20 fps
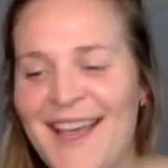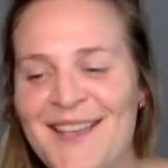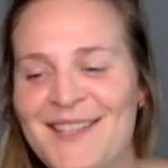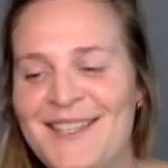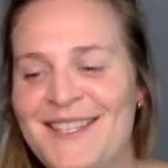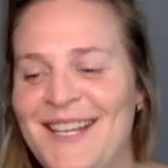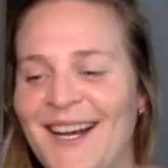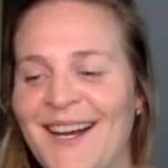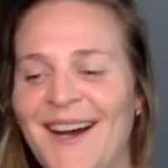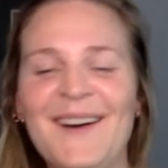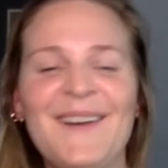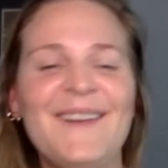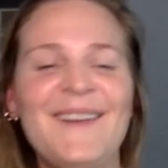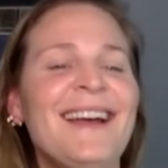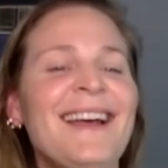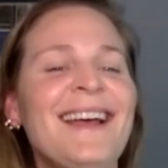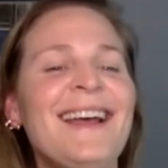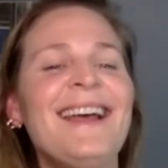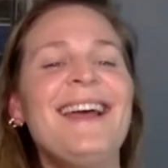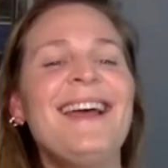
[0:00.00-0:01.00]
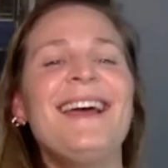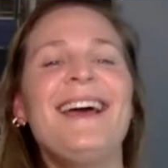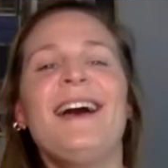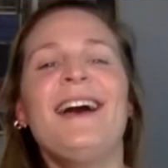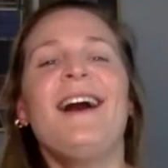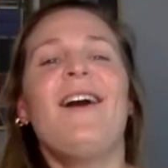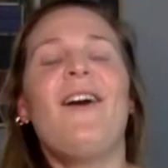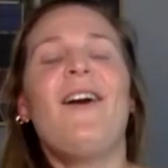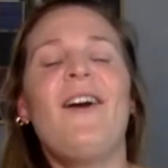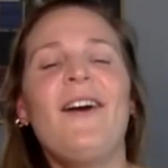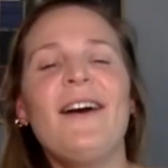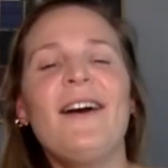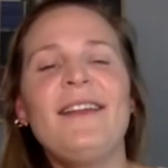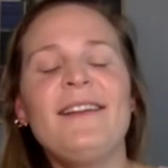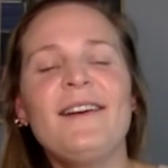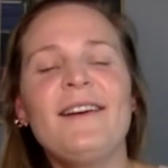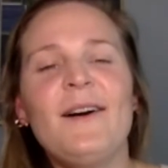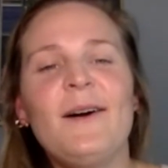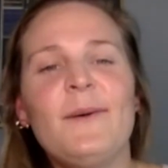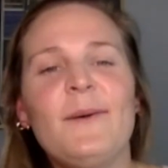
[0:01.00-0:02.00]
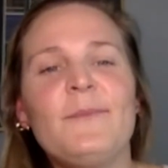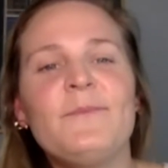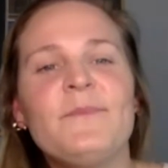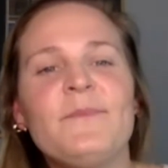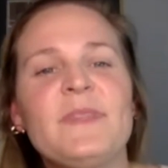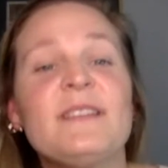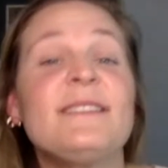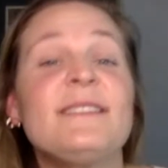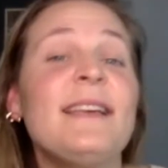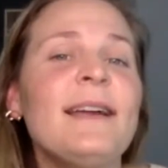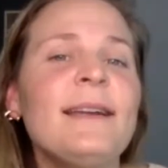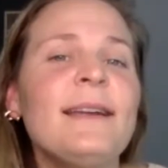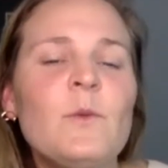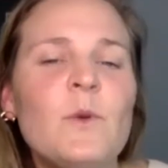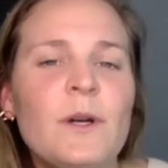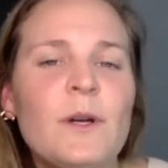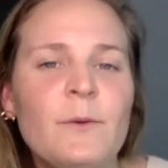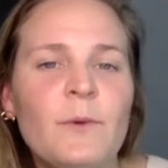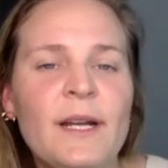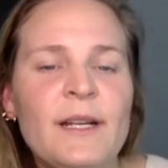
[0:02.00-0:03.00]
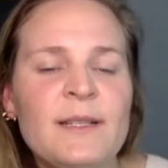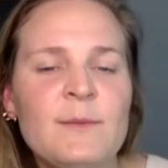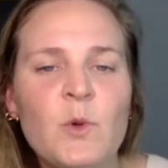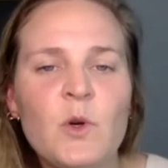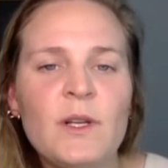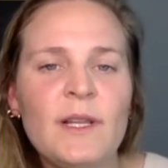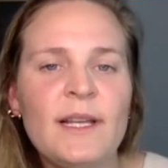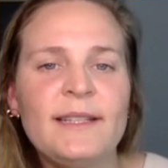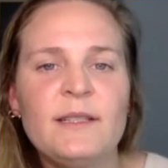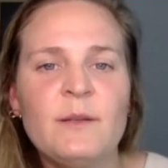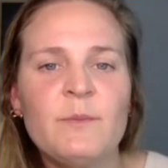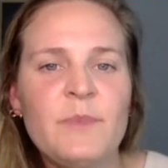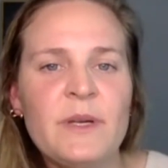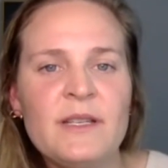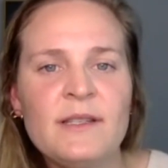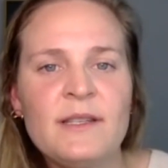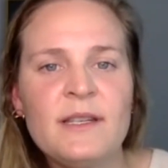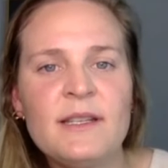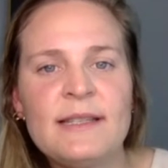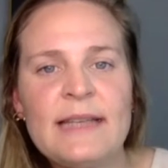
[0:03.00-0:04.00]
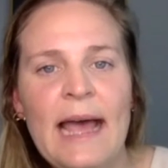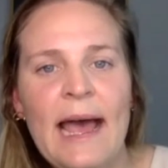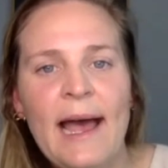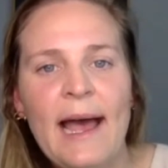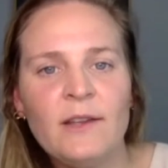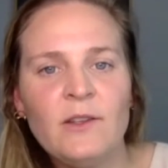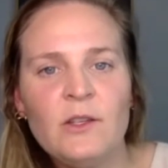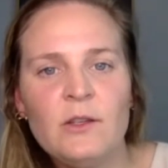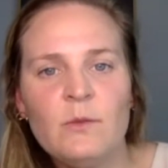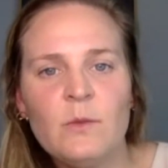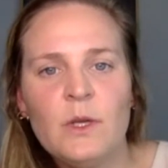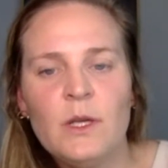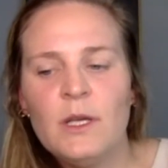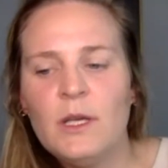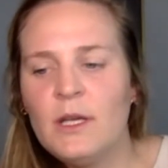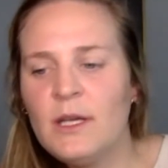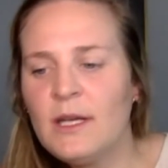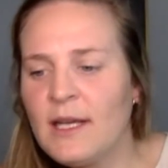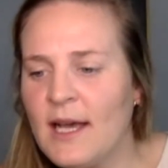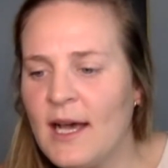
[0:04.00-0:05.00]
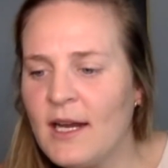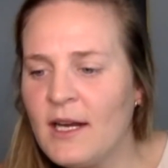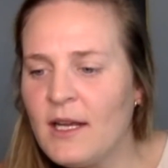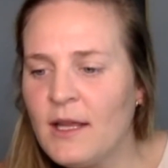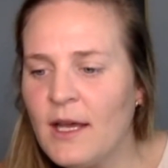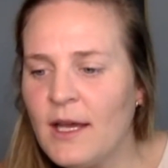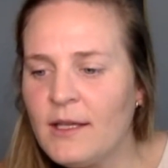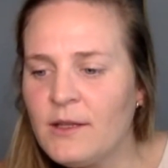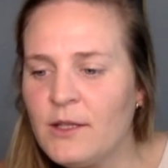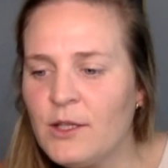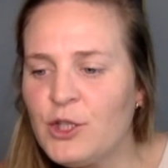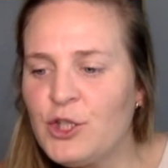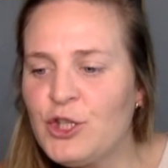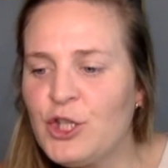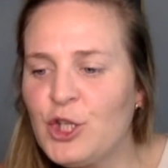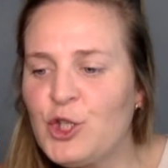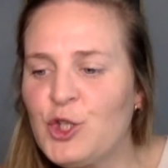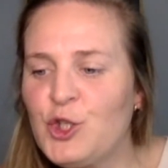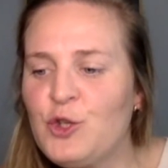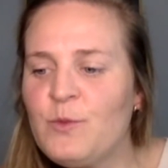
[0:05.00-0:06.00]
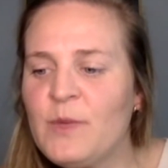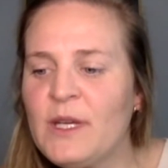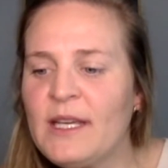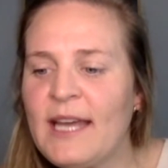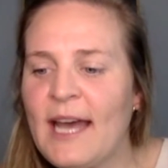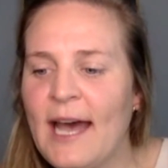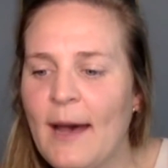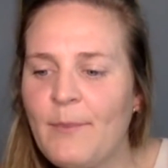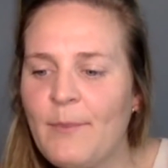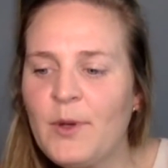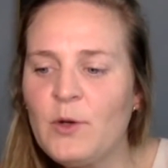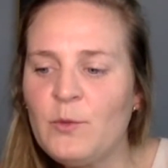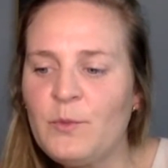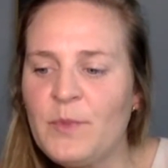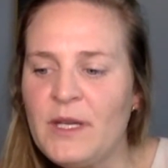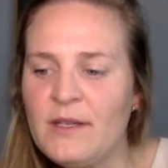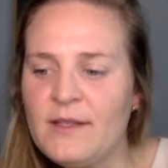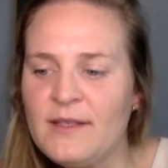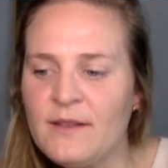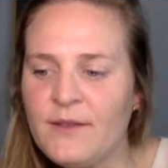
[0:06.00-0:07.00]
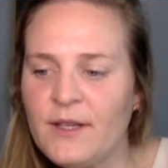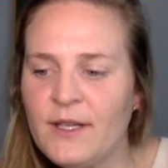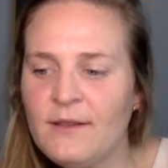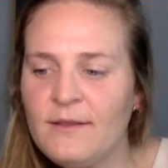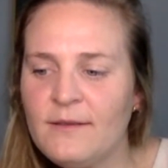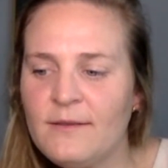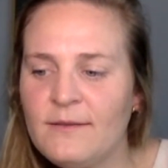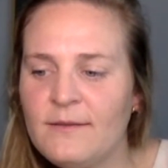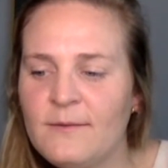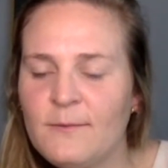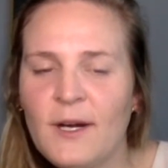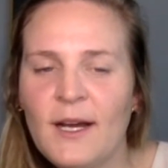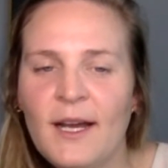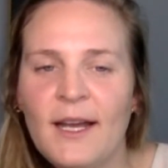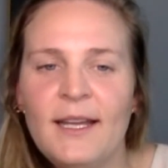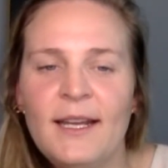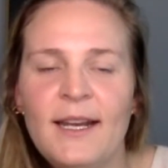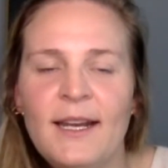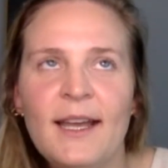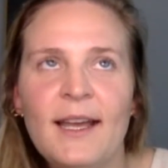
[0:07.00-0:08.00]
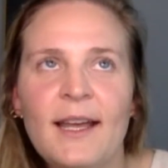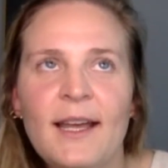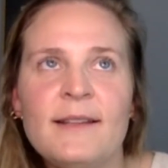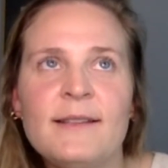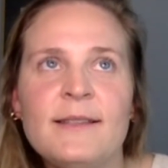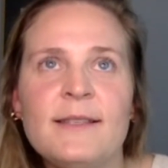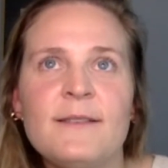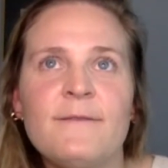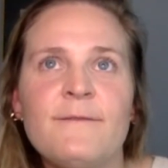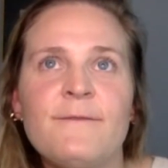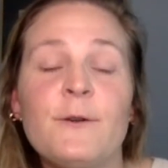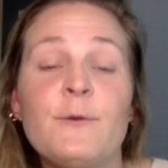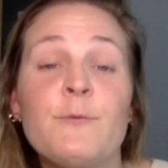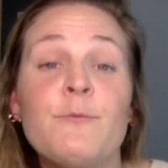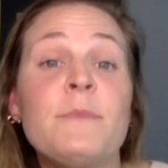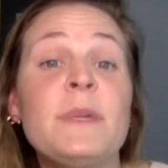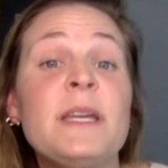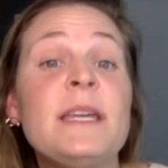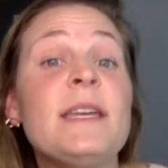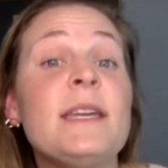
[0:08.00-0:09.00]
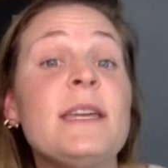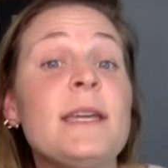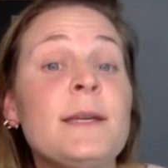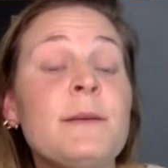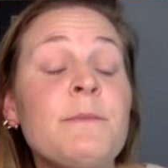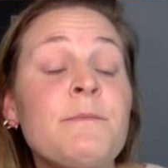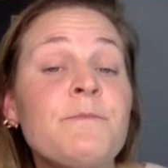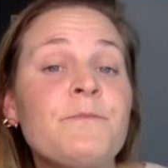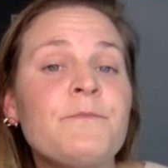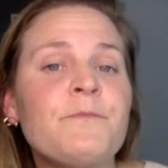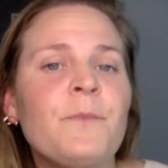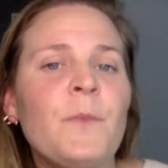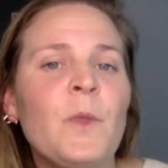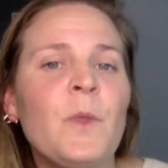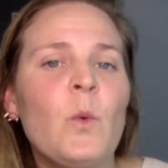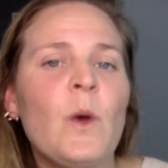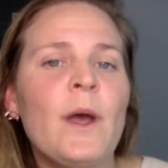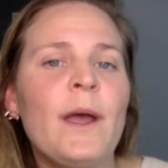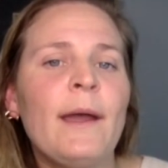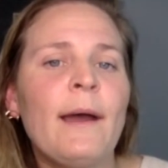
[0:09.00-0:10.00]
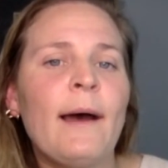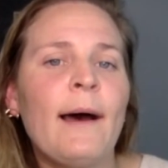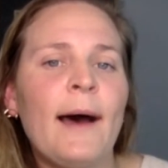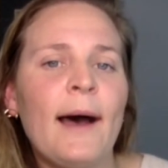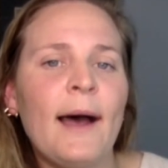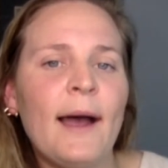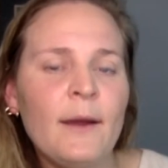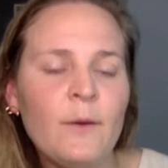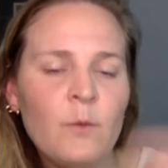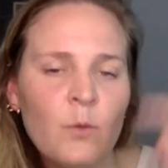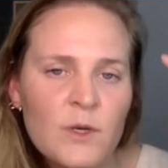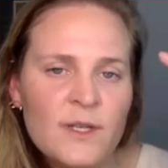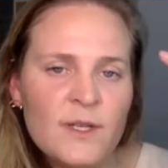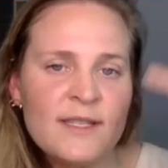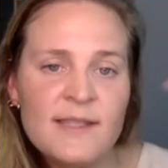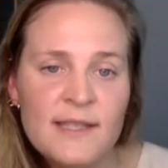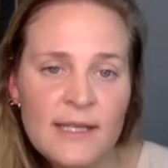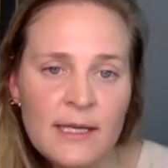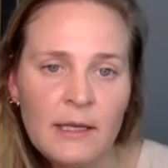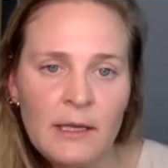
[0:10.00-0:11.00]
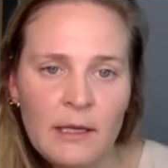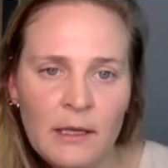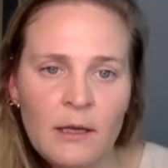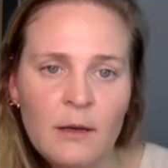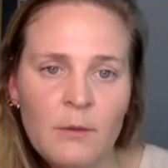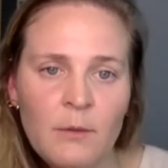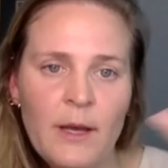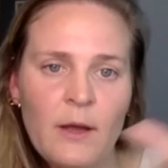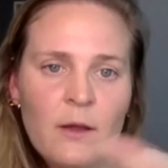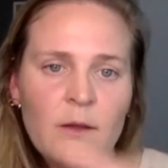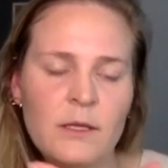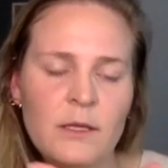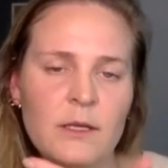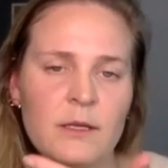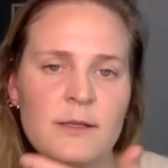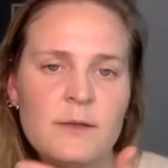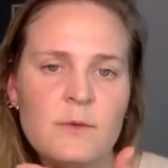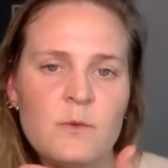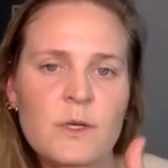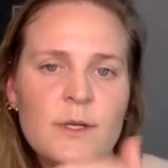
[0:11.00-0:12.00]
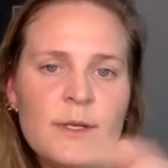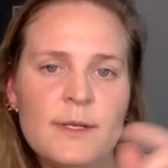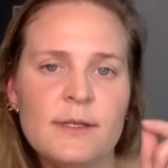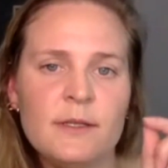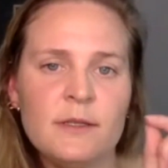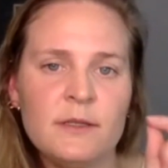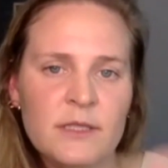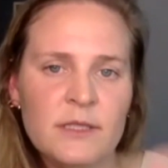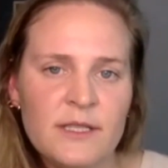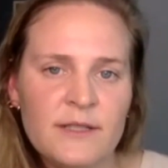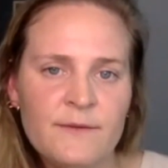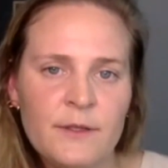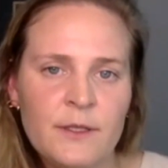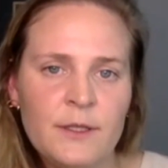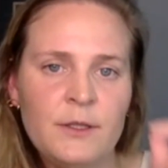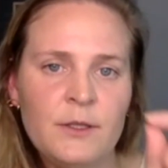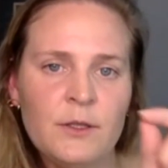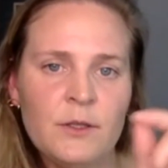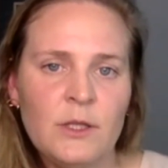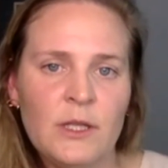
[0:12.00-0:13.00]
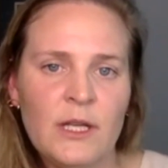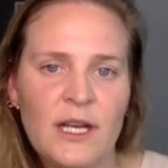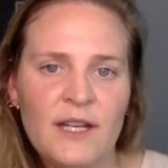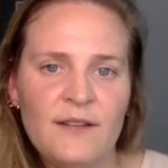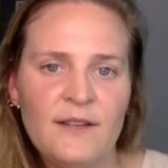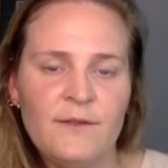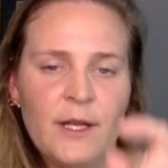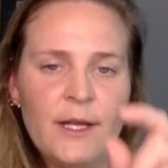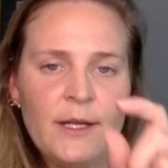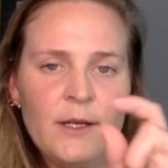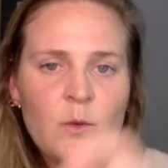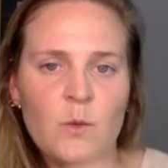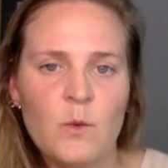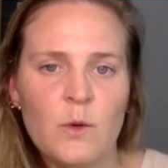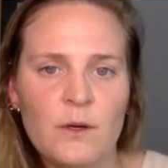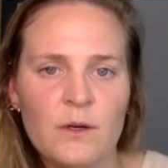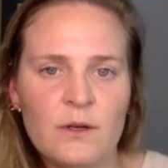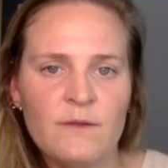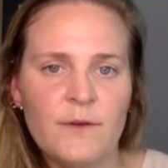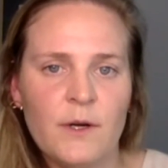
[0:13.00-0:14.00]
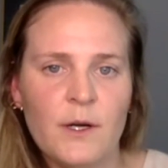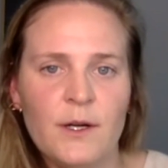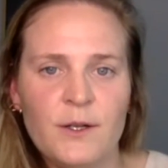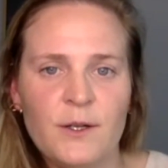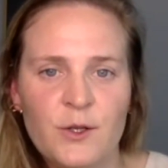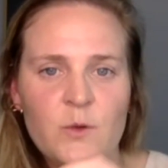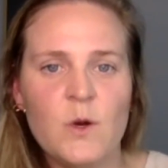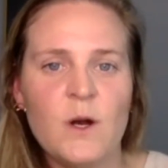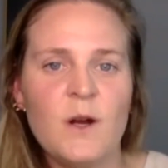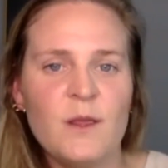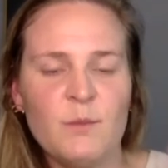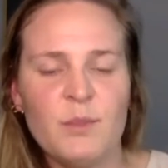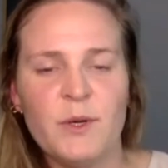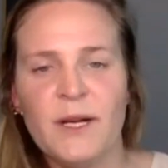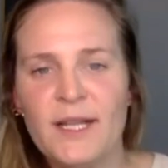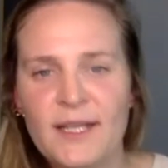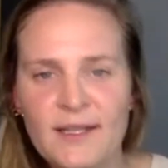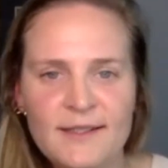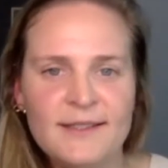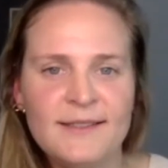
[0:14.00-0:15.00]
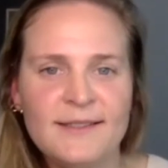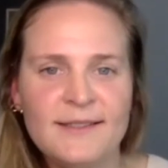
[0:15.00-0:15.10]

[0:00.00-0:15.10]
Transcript: So on the second one, right, is more like the business acumen and kind of like the human capital piece of it, right? And for me, the way I was thinking about this was living your life like a work of art. You are the brand.